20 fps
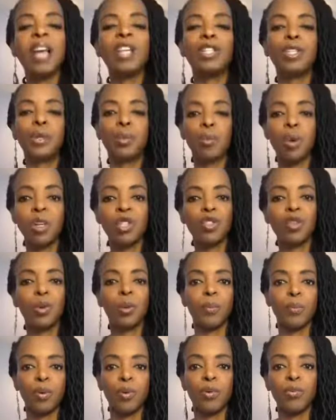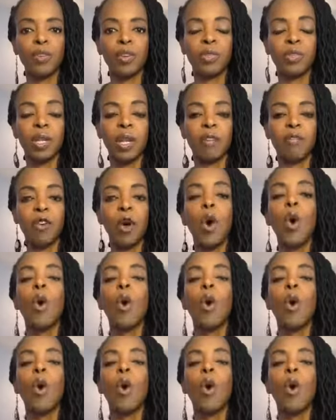do you want to improve yourself?